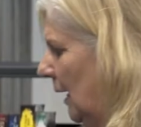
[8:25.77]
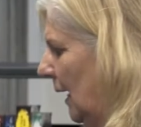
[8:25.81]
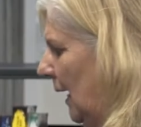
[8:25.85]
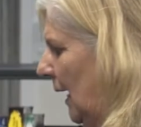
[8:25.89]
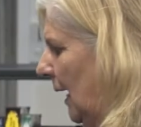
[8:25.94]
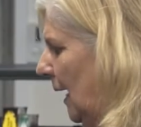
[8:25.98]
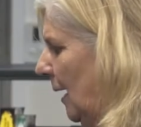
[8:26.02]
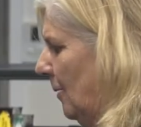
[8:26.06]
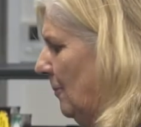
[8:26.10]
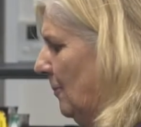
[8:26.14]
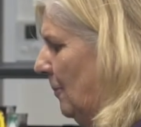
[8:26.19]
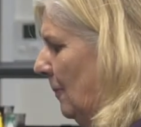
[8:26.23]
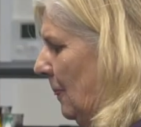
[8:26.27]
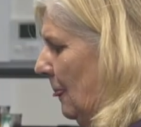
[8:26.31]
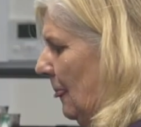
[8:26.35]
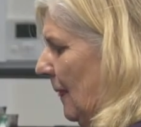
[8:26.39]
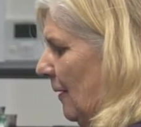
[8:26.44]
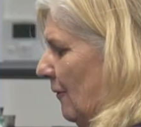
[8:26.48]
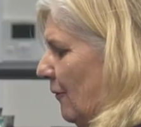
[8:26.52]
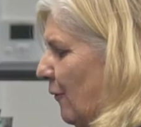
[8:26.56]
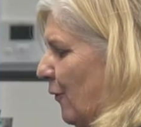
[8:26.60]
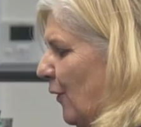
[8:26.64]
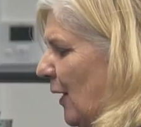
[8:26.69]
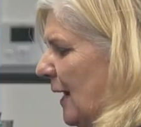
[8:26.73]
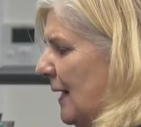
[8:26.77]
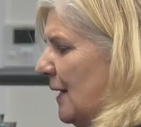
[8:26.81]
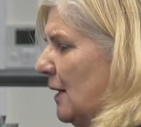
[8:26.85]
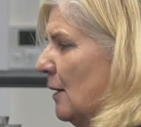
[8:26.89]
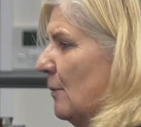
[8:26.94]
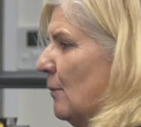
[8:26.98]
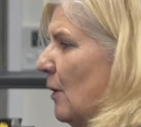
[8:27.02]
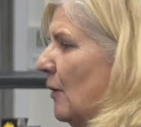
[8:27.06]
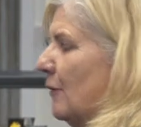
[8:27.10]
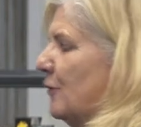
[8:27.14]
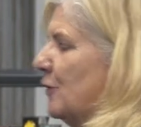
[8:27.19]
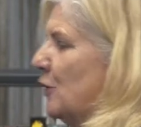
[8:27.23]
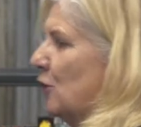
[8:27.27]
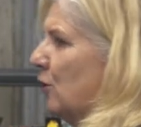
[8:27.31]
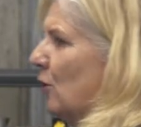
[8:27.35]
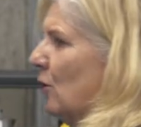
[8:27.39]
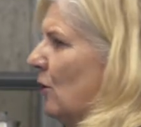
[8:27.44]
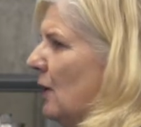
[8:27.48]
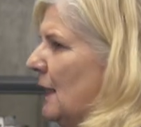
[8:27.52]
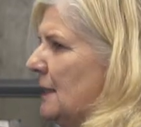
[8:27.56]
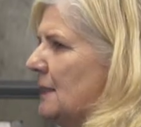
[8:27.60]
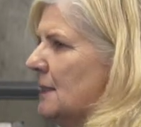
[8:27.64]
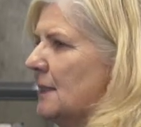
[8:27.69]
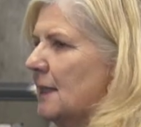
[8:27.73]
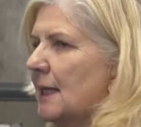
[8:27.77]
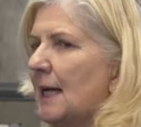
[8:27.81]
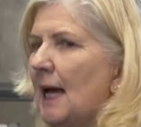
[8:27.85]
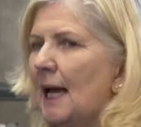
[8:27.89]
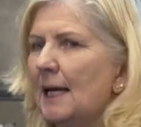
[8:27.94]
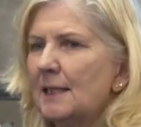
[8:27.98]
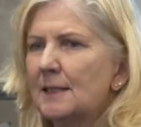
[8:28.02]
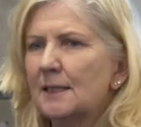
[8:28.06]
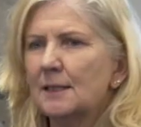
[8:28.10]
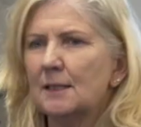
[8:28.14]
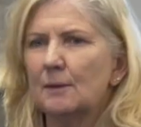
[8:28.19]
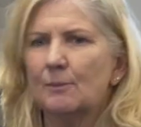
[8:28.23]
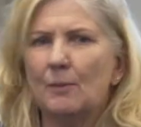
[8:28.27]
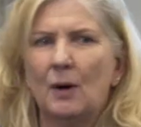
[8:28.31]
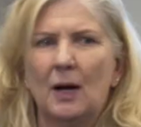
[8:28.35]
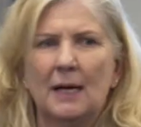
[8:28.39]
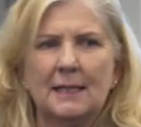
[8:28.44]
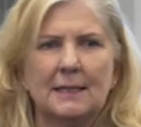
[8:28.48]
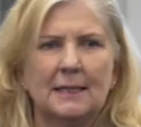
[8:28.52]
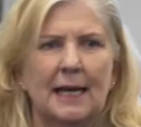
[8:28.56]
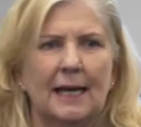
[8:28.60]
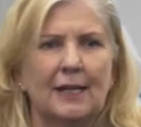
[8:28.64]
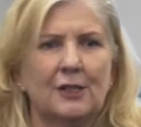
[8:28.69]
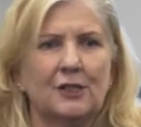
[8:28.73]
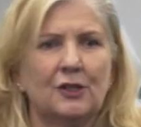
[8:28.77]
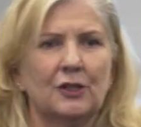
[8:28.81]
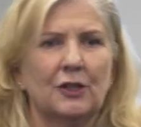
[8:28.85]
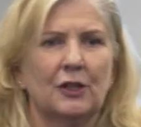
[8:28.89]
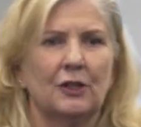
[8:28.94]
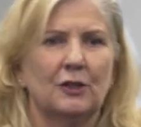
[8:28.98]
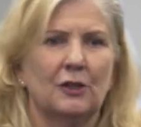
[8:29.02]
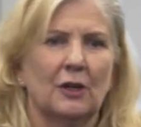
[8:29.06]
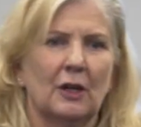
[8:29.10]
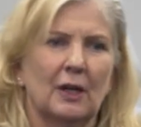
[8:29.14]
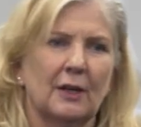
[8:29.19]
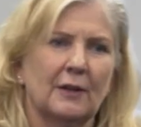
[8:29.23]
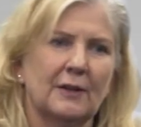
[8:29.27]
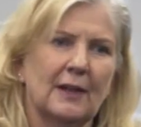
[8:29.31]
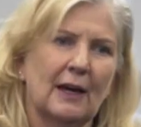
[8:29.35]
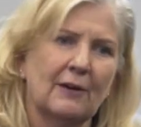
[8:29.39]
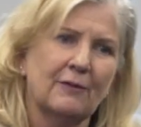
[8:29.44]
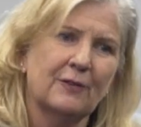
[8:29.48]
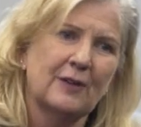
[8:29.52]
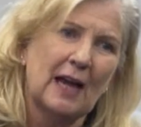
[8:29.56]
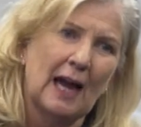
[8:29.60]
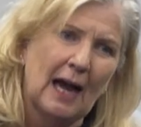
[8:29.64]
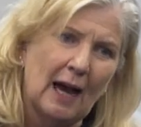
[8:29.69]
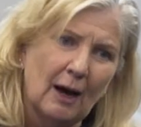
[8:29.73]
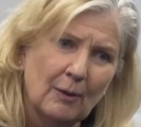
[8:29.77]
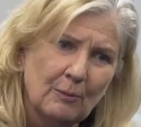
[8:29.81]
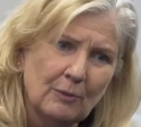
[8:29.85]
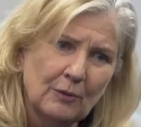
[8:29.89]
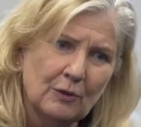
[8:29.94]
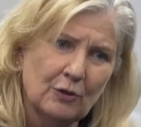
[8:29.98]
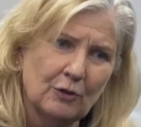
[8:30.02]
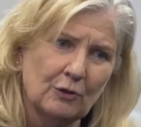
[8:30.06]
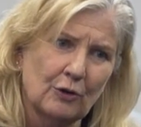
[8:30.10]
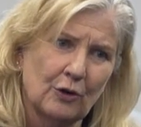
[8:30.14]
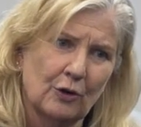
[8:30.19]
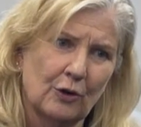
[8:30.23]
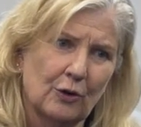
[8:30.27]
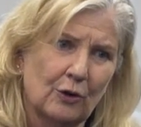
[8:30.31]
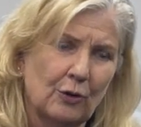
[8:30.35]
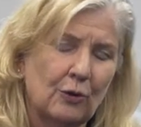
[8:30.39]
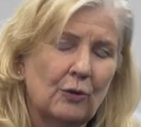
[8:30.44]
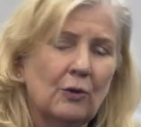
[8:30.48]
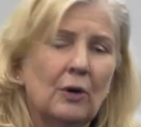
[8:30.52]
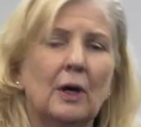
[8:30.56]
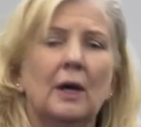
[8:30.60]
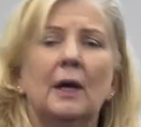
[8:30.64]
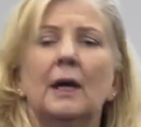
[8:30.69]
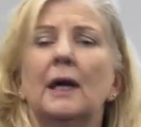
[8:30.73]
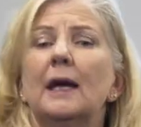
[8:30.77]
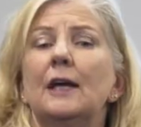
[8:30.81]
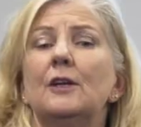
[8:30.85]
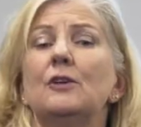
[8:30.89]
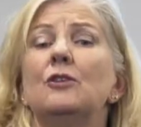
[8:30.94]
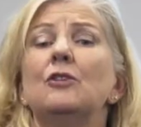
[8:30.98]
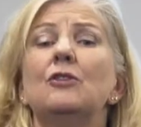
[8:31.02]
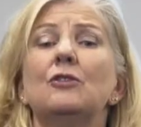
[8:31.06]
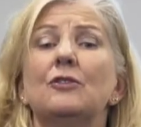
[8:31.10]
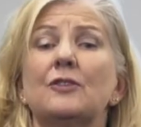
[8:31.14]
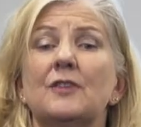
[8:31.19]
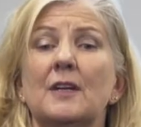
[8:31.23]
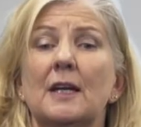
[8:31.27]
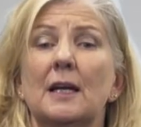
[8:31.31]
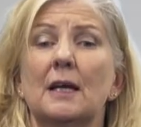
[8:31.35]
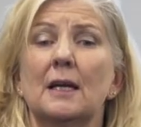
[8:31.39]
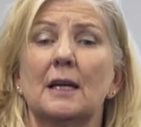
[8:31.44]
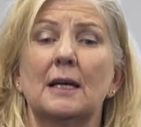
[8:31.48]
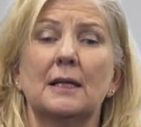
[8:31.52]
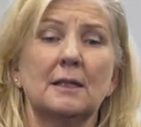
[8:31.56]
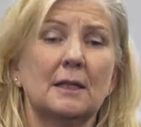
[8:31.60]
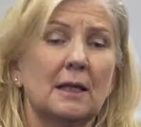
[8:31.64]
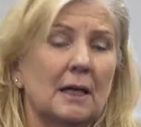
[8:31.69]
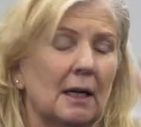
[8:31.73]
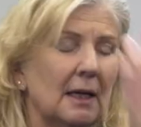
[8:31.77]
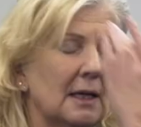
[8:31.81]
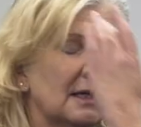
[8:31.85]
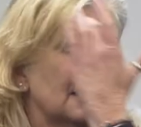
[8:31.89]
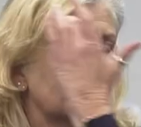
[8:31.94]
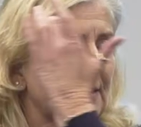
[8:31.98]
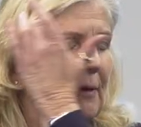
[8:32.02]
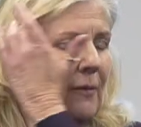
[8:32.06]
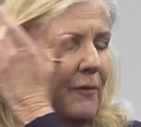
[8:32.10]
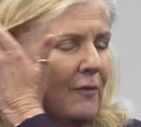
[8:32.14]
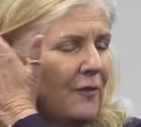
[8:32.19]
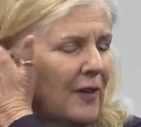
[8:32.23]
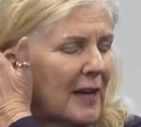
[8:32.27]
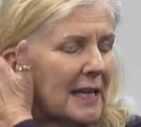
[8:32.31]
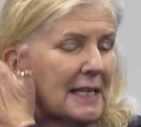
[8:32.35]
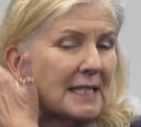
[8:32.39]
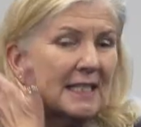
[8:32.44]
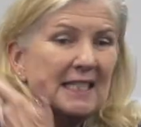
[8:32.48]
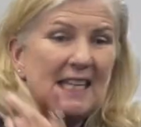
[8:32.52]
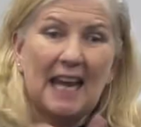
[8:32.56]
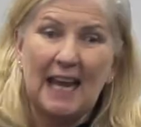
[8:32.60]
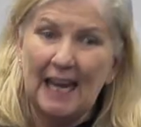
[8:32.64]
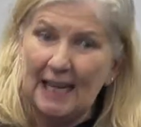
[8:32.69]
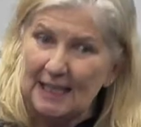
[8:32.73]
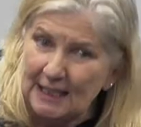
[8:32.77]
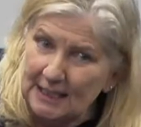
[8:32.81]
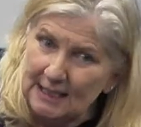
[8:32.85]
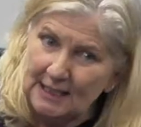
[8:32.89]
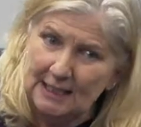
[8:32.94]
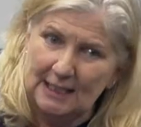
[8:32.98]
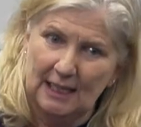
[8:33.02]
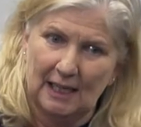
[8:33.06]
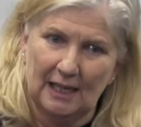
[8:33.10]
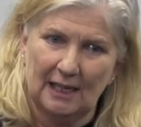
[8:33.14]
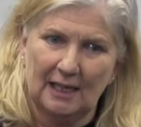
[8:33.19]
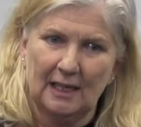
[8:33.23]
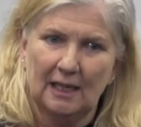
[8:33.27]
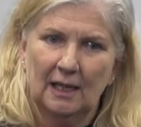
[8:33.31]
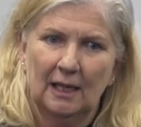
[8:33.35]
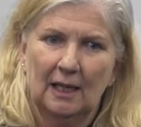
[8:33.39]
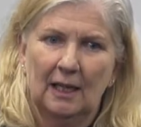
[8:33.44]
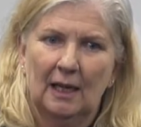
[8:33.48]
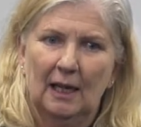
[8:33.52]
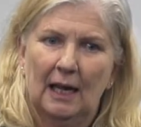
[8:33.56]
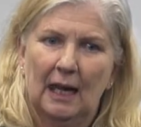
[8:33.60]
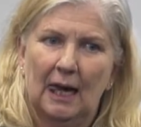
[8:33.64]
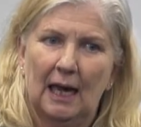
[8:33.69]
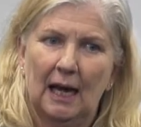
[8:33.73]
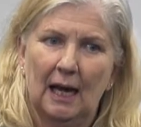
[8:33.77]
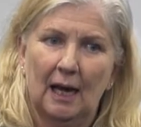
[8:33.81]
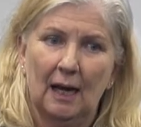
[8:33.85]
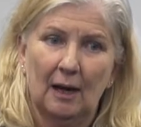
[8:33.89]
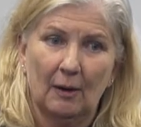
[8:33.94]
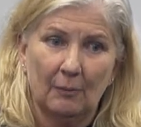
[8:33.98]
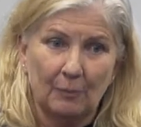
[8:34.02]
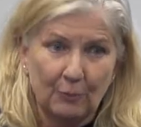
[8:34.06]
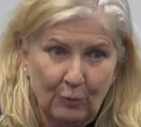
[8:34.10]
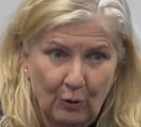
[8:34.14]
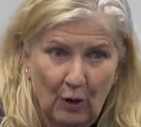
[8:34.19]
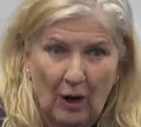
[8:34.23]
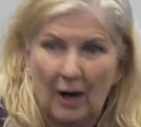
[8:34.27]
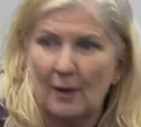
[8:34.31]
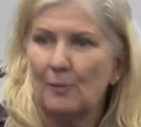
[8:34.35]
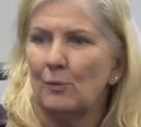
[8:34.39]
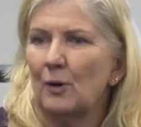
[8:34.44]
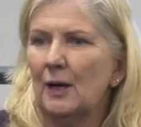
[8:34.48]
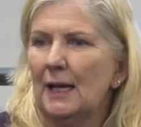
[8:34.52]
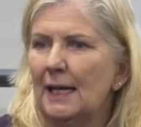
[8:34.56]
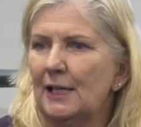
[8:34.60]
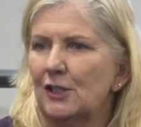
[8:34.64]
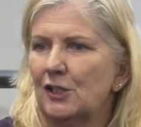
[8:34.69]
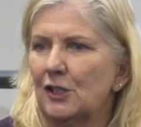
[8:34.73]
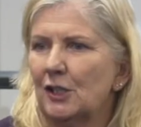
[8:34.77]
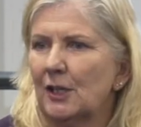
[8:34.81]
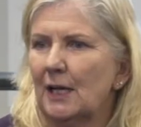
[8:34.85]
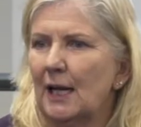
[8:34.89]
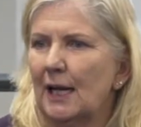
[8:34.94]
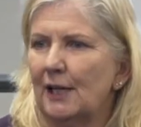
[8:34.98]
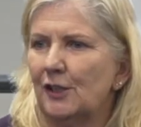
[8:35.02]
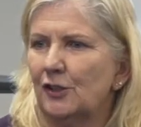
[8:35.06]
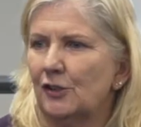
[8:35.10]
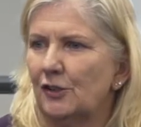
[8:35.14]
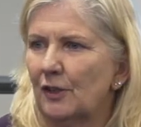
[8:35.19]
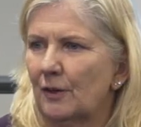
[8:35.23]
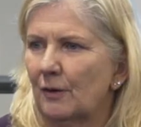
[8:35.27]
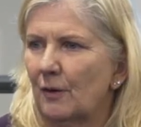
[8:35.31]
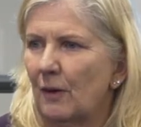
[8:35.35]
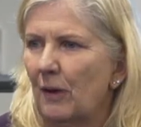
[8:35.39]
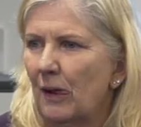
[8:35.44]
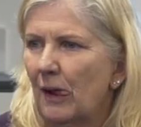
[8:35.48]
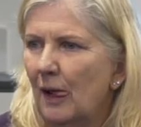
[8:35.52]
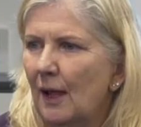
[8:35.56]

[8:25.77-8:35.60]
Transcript: Um, freedom of choice, customisation. They've come through in New Zealand some fantastic uh, primary education.